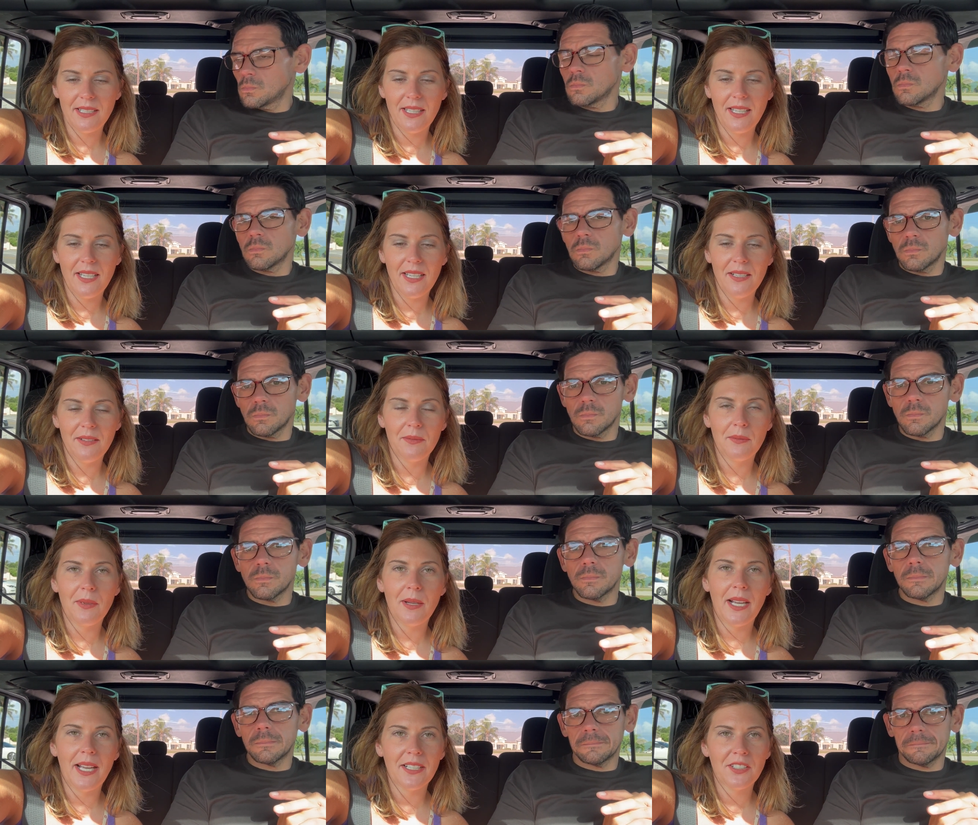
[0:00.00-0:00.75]
Speaker 1: And
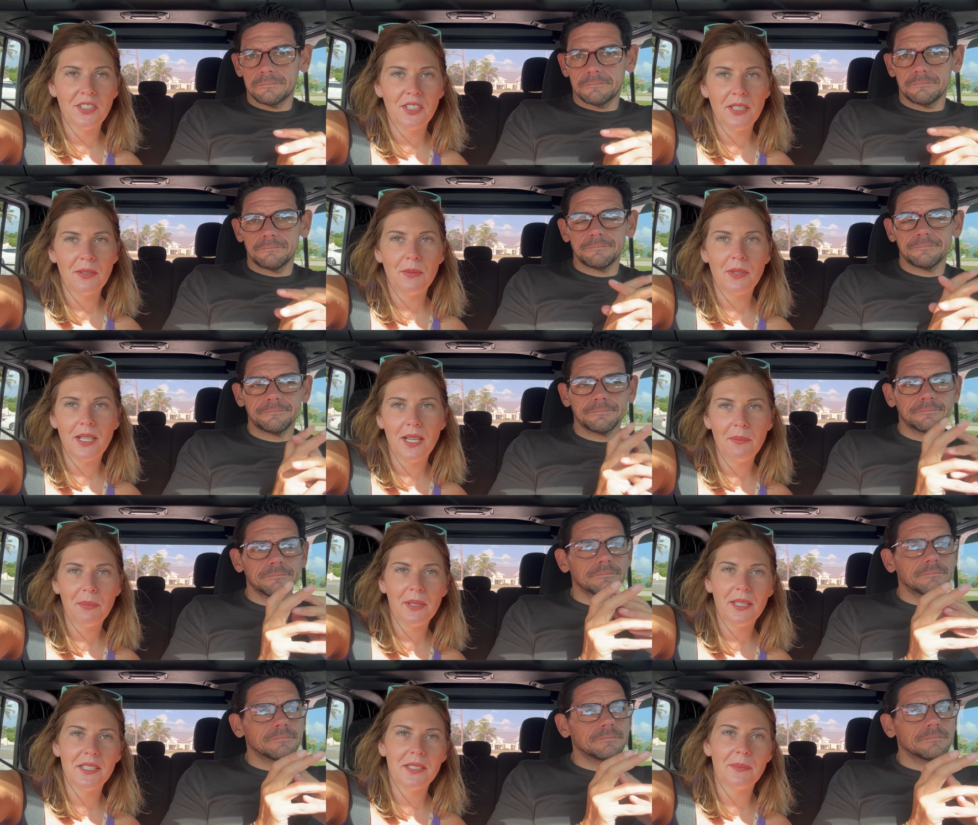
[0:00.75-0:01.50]
actually, when I
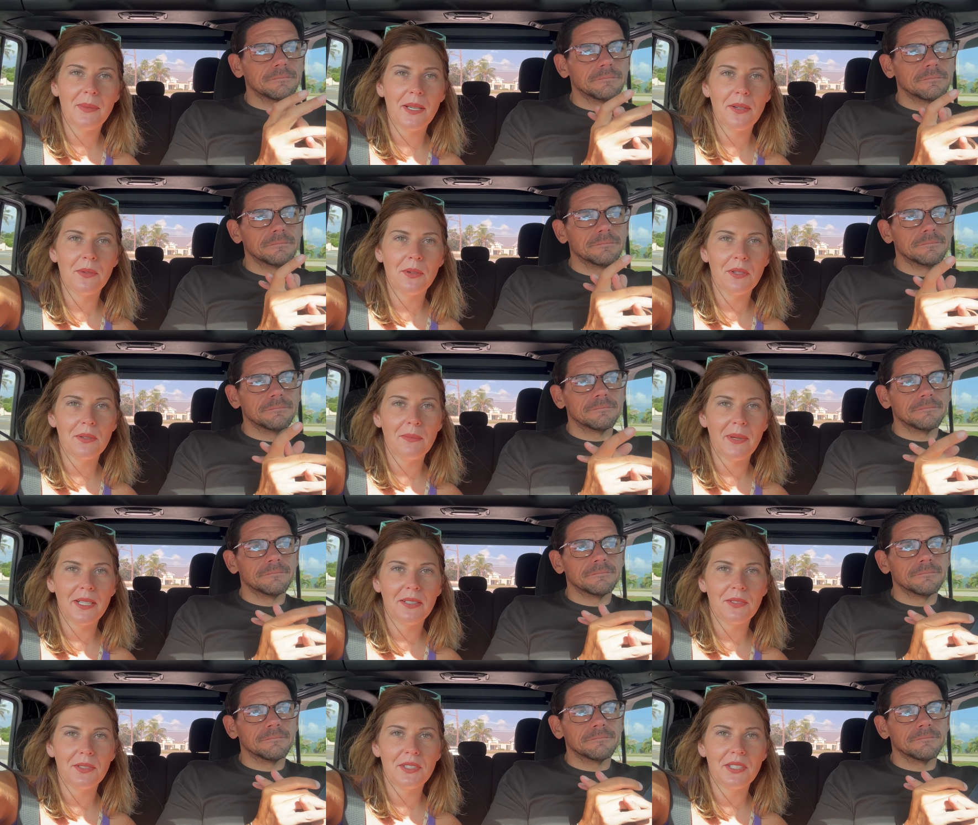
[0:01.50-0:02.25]
placed my order,
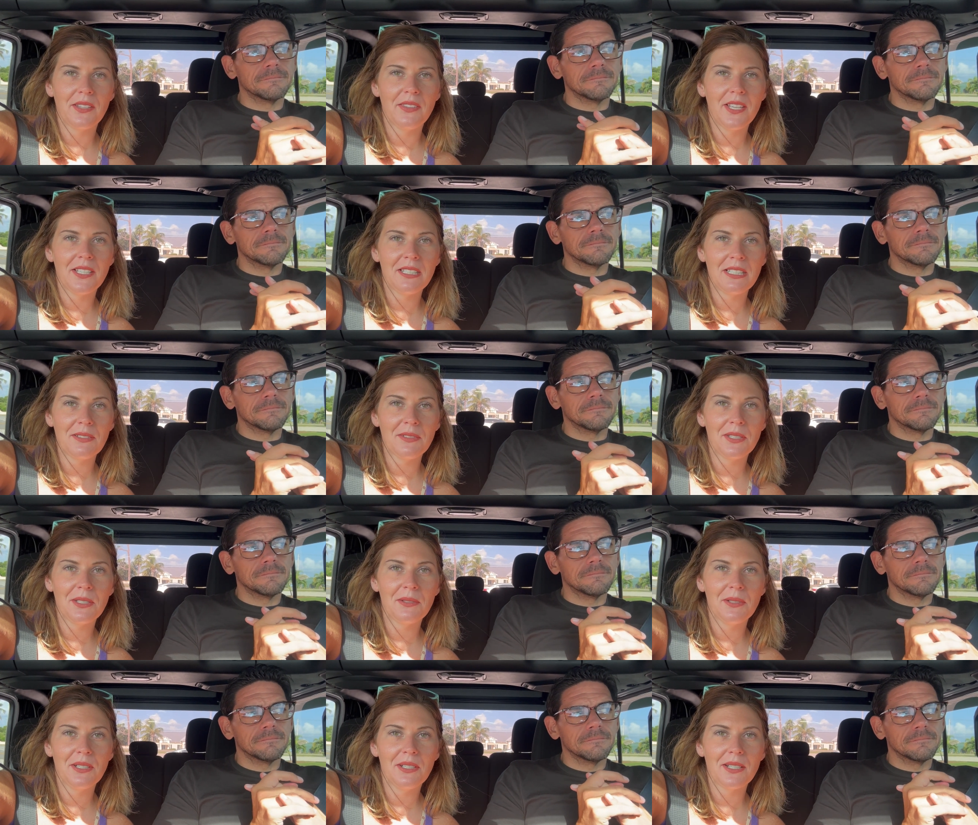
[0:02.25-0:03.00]
Michael said, That sounds
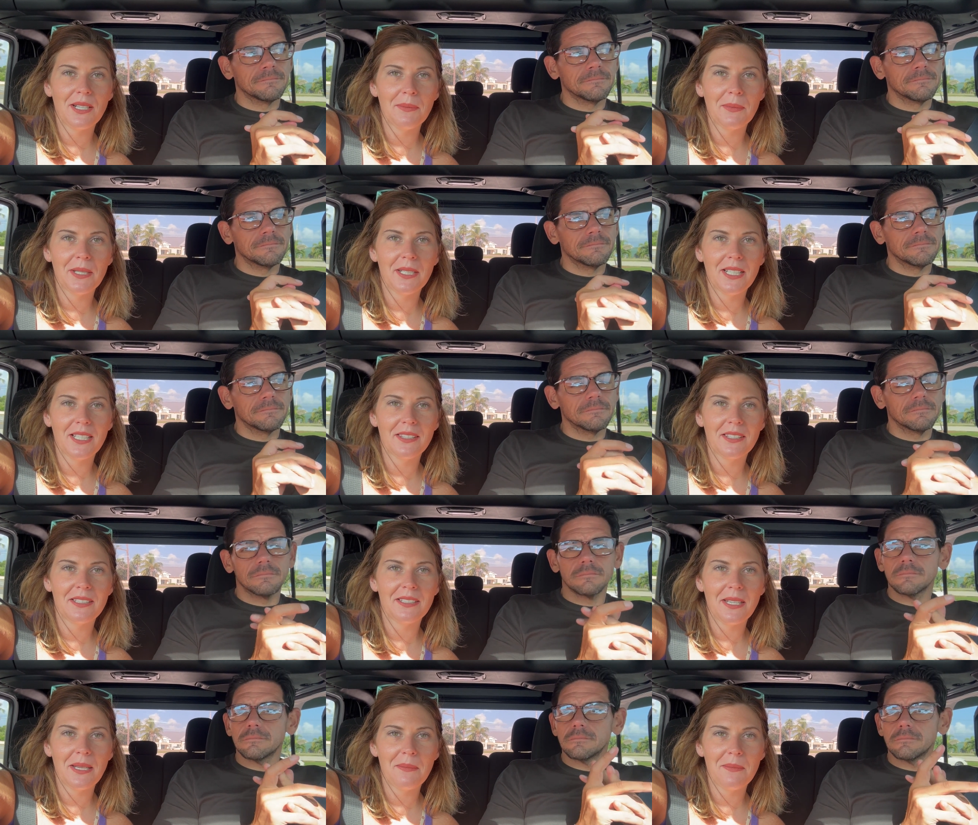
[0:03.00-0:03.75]
so good. I'm going to get the
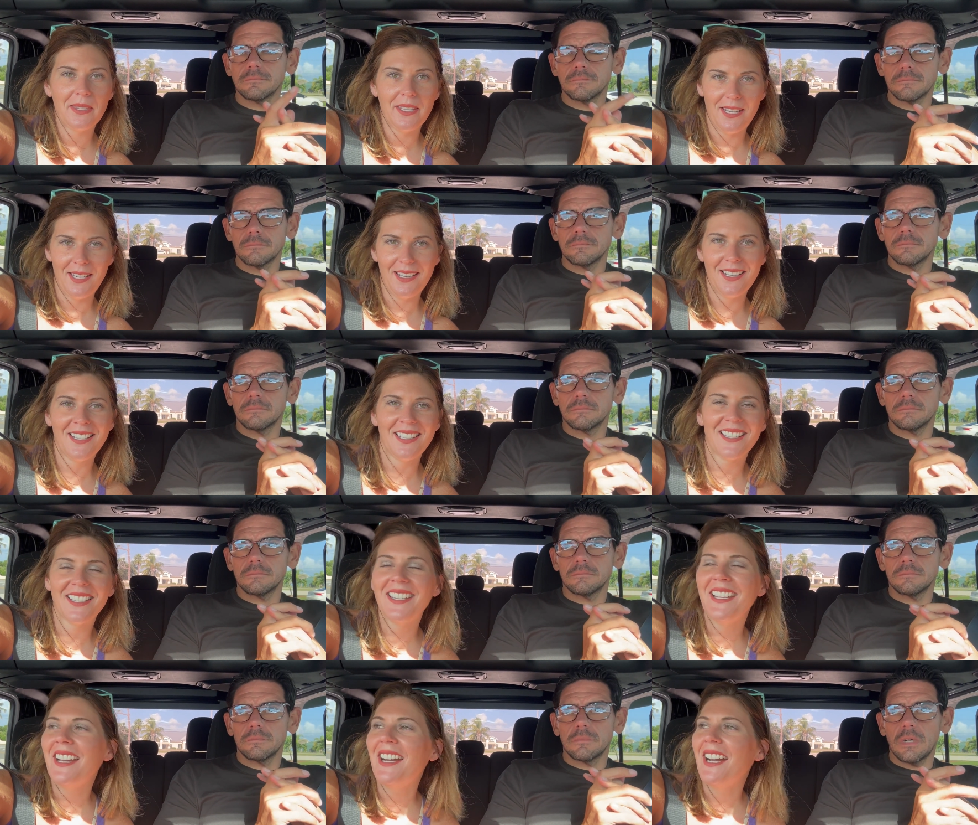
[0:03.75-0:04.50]
same thing.
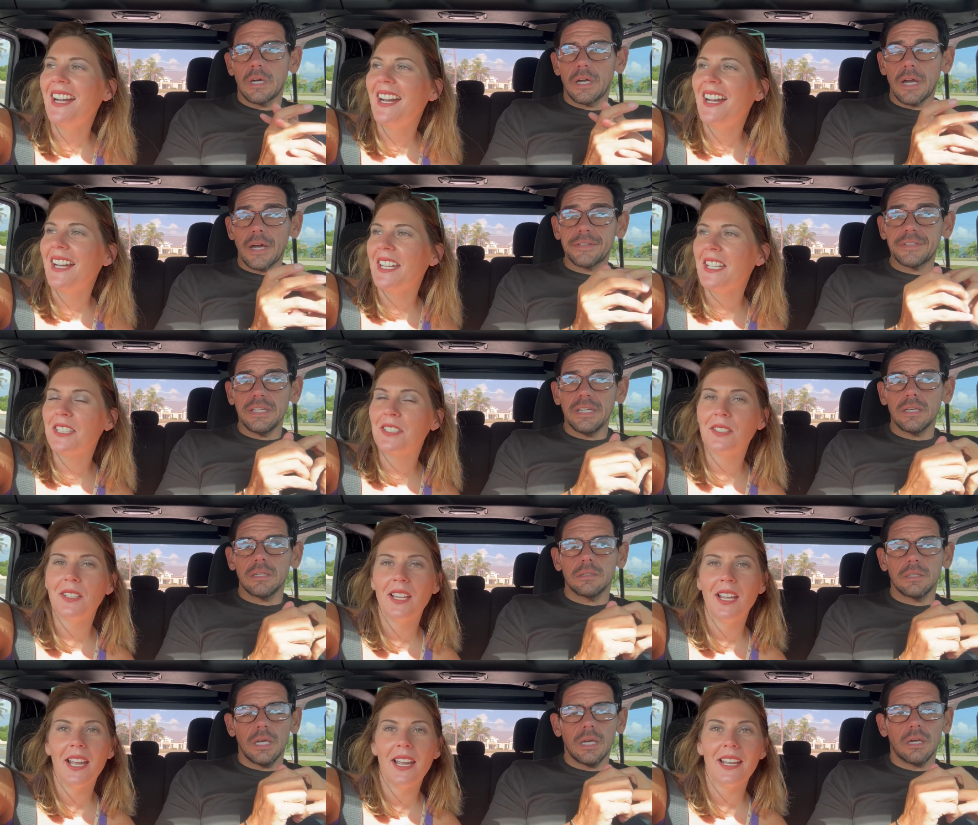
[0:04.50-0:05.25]
Speaker 2: I it,
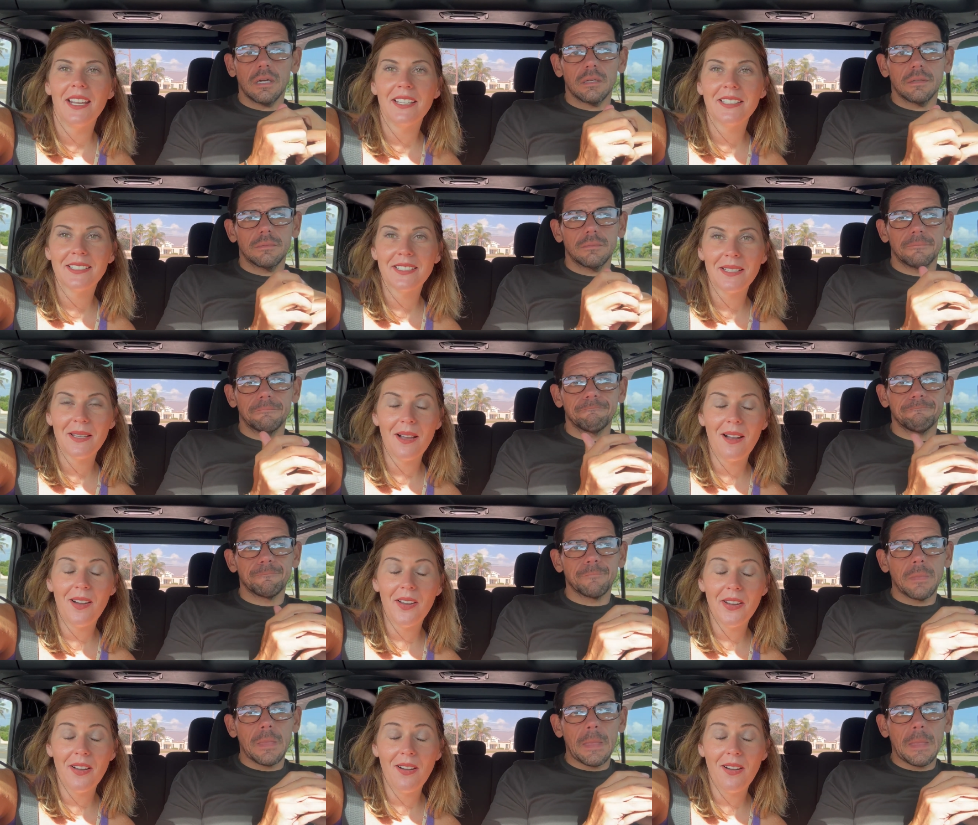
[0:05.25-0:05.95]
did, yeah. It's
Speaker 1: an